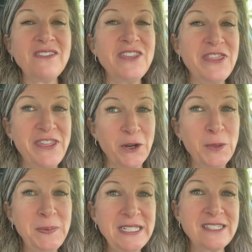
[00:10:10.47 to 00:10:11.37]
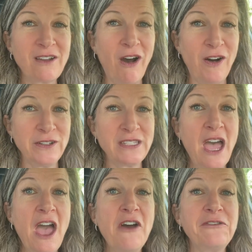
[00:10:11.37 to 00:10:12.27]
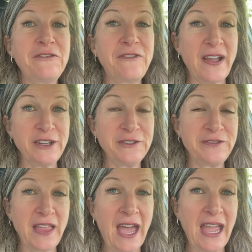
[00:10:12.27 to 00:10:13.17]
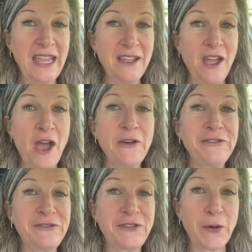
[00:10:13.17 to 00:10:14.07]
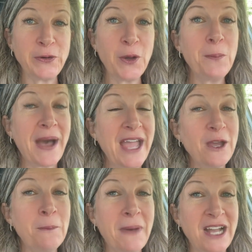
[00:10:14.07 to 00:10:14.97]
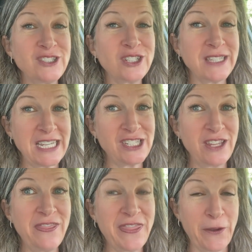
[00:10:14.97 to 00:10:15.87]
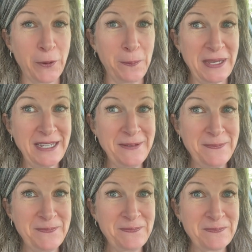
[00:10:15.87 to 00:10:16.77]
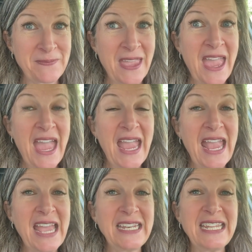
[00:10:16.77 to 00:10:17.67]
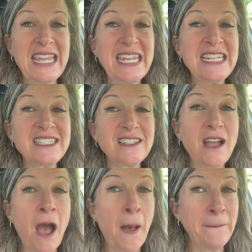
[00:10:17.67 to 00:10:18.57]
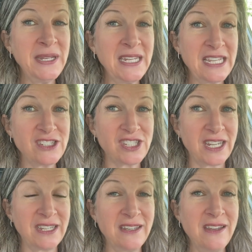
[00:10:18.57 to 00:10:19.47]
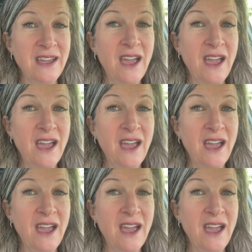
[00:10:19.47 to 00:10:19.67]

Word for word: The therapy is called Firefly photobiomodulation therapy. And it is a combination,